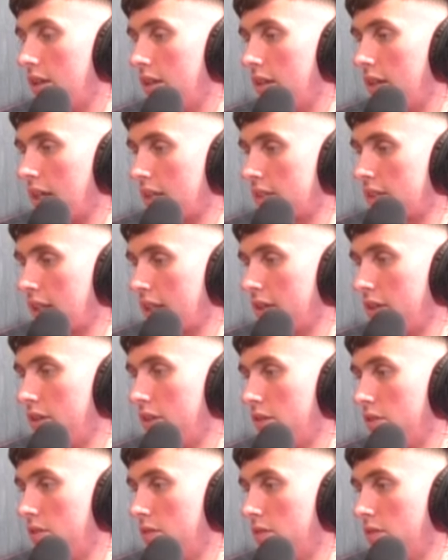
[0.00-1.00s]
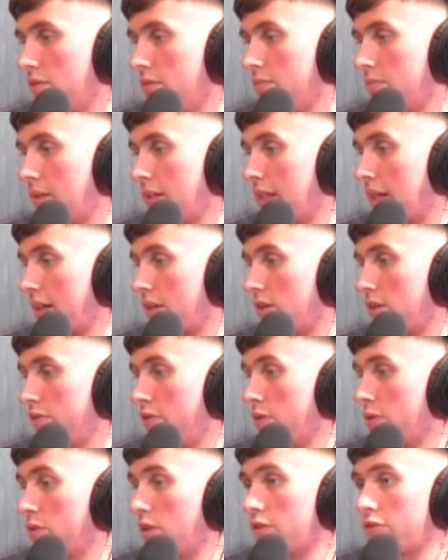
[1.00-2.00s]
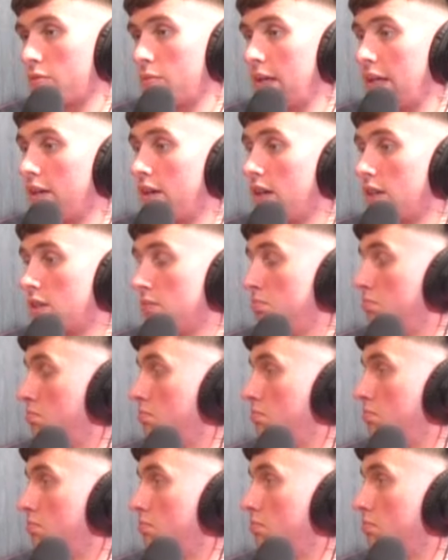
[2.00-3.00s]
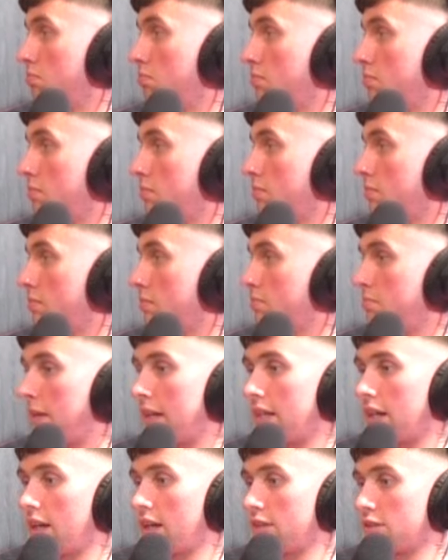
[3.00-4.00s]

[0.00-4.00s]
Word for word: next thing you know, my dad got a phone call from Leon Haslam. My dad